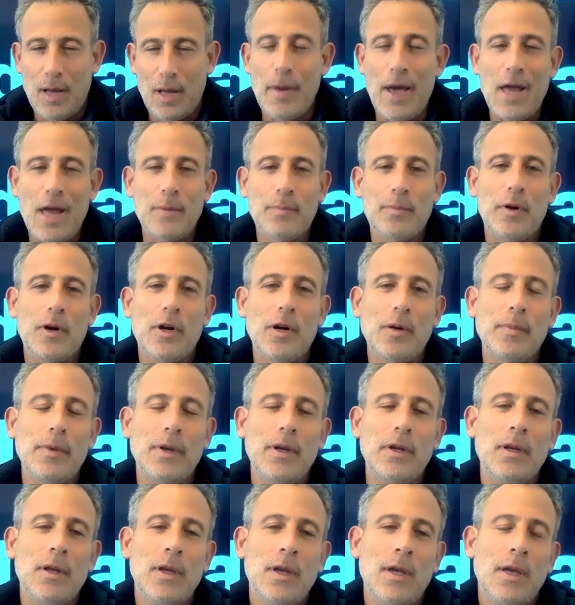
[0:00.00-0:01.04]
I'm Adam
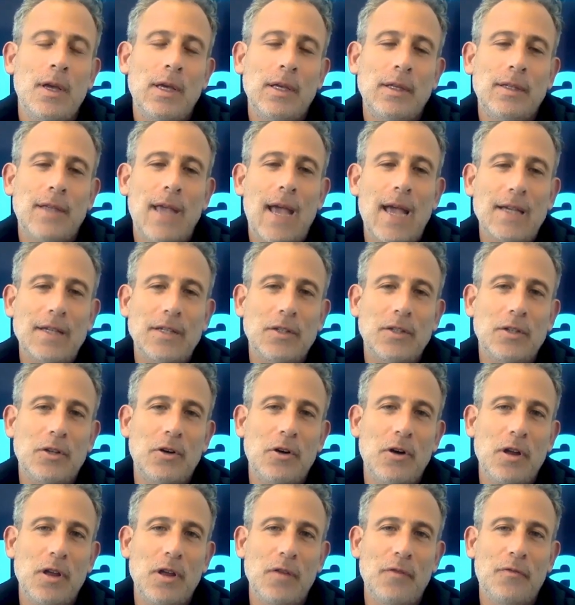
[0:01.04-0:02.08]
Bergman tax
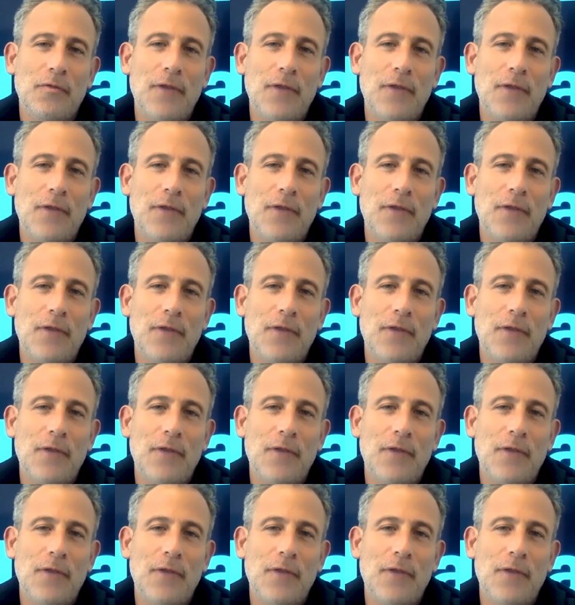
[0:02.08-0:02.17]
attorney and